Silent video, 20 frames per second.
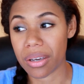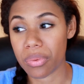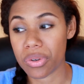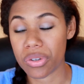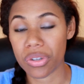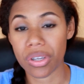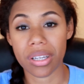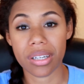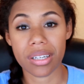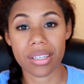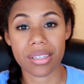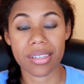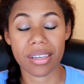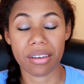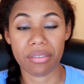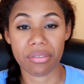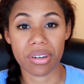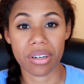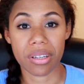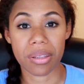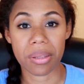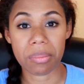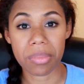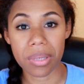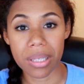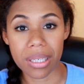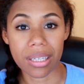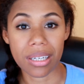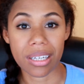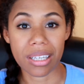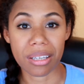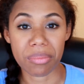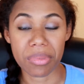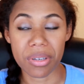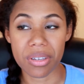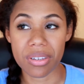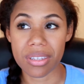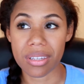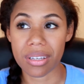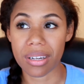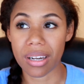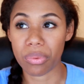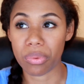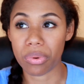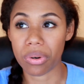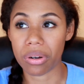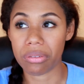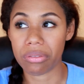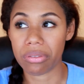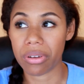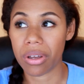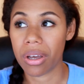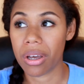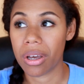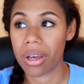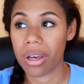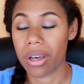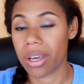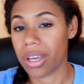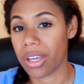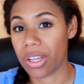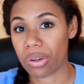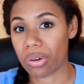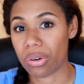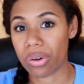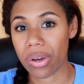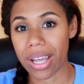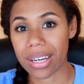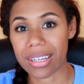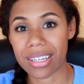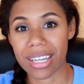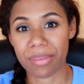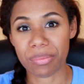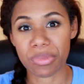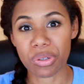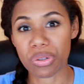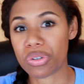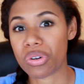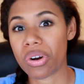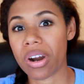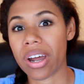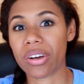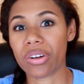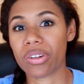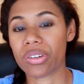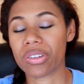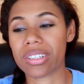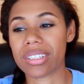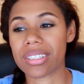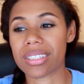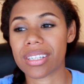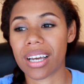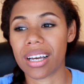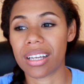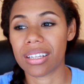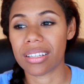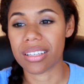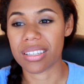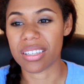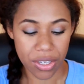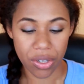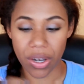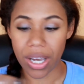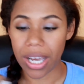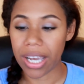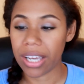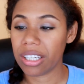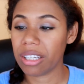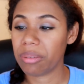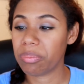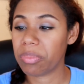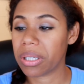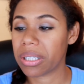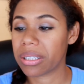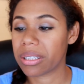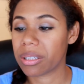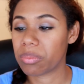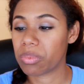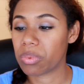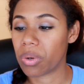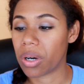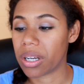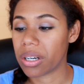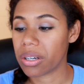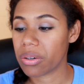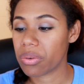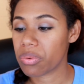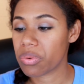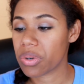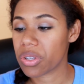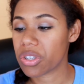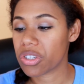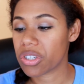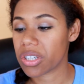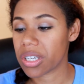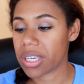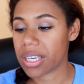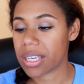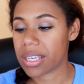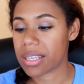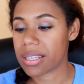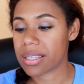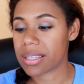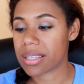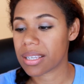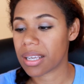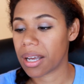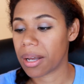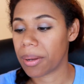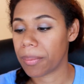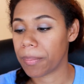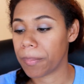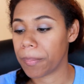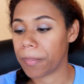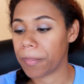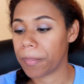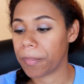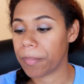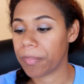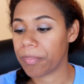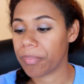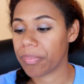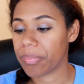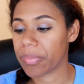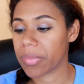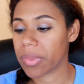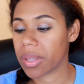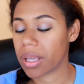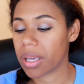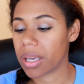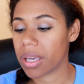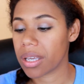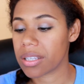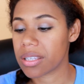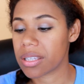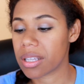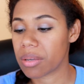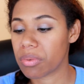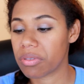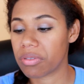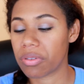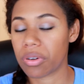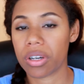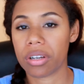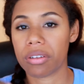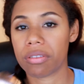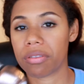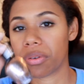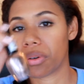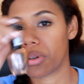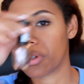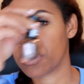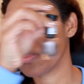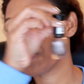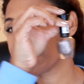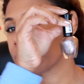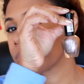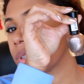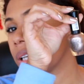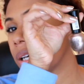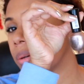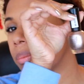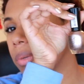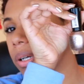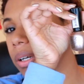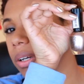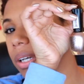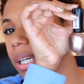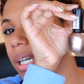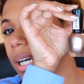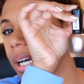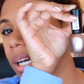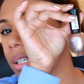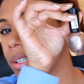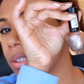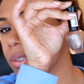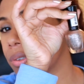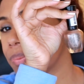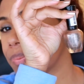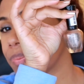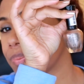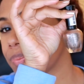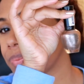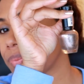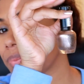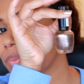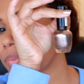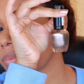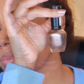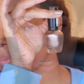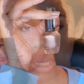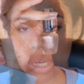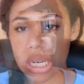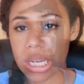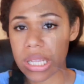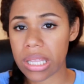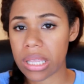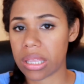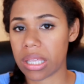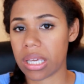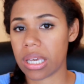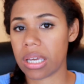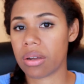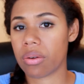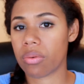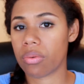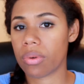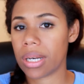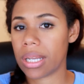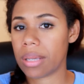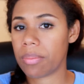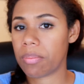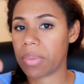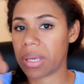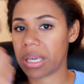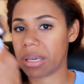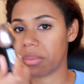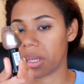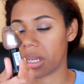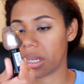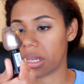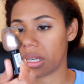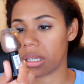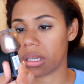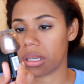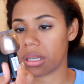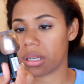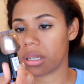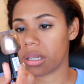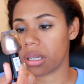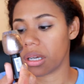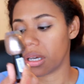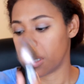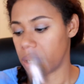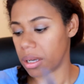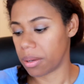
I wish I discovered it in the beginning, because then I would have, you know, had time to try all these colors. So I only picked up one, which is it's number 44, Americano. Really thick, really pigmented,